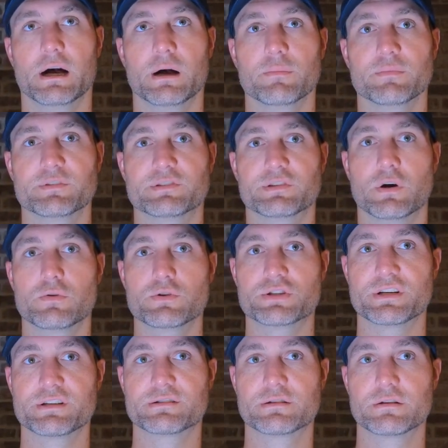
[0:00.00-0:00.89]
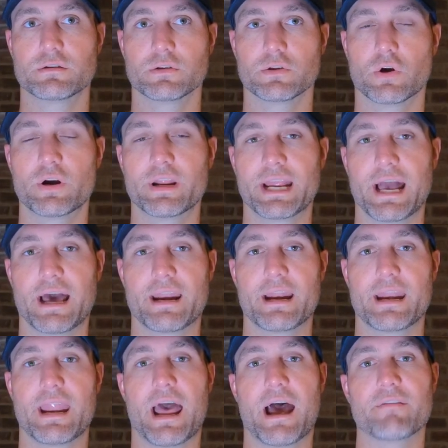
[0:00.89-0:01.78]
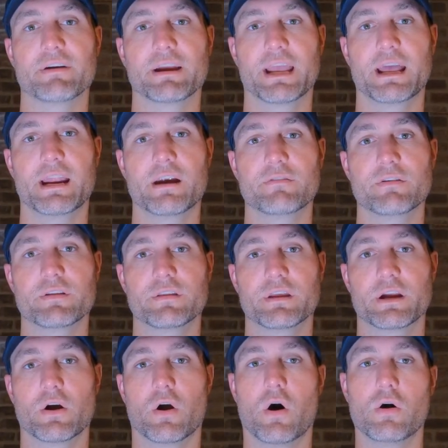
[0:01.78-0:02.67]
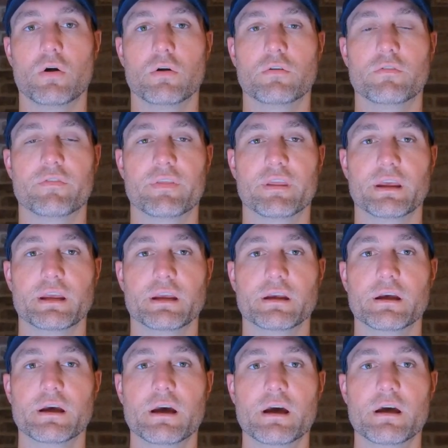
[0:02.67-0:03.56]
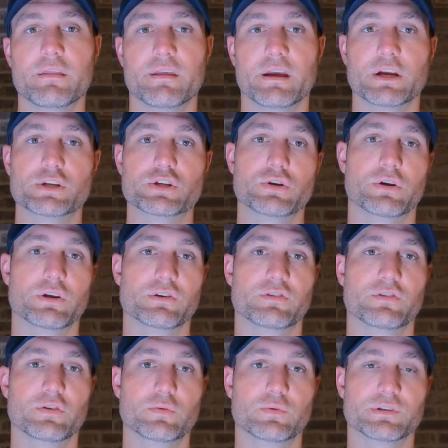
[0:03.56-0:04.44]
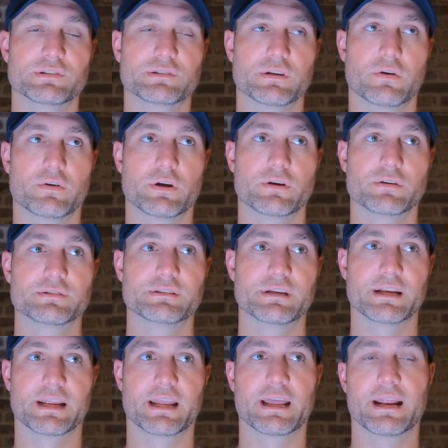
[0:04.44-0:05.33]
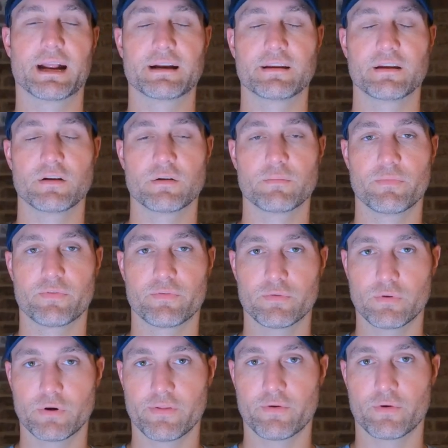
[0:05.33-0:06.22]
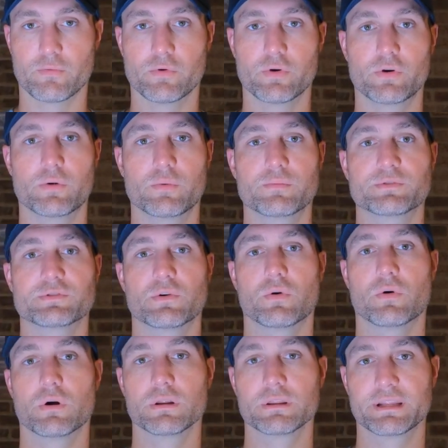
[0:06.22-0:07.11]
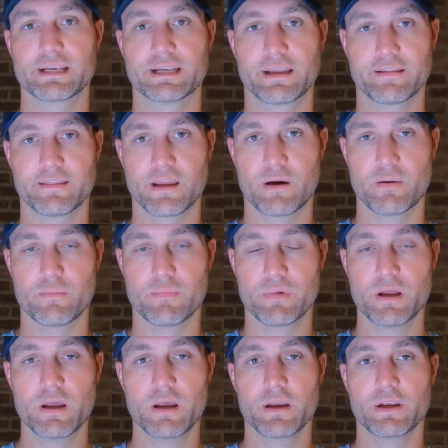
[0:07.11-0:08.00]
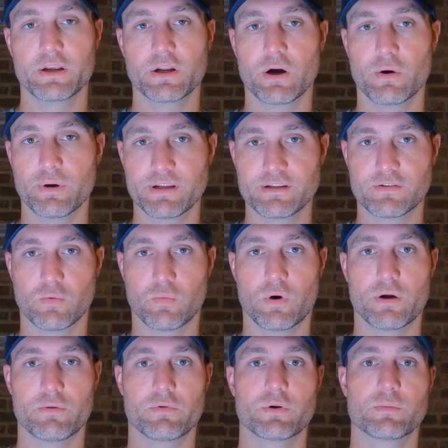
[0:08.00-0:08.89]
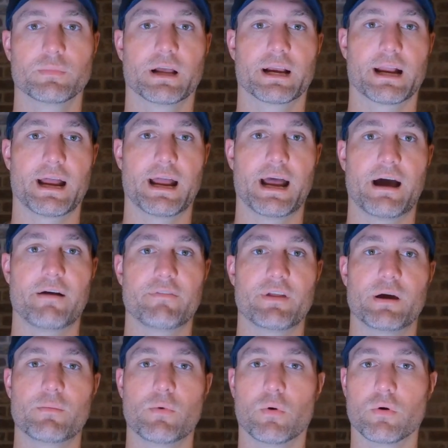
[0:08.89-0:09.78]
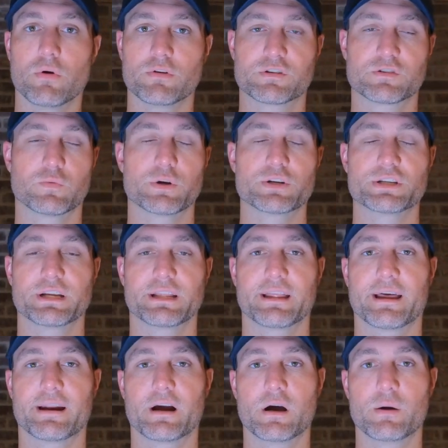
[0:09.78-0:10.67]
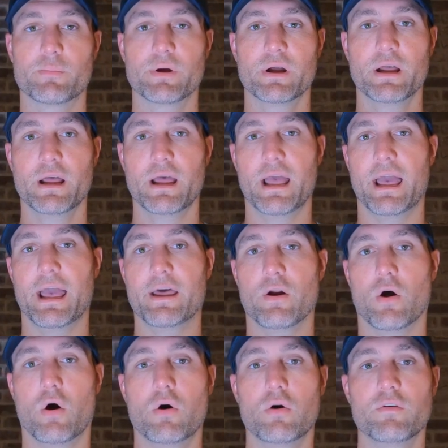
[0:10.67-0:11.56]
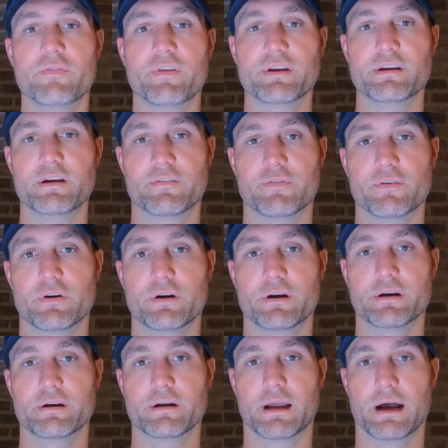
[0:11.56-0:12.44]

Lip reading: So just learning how to navigate everything, all of the things you can do with Sonos and connecting them through other rooms or linking them, into one room like I have them, or switching that up, and all of the different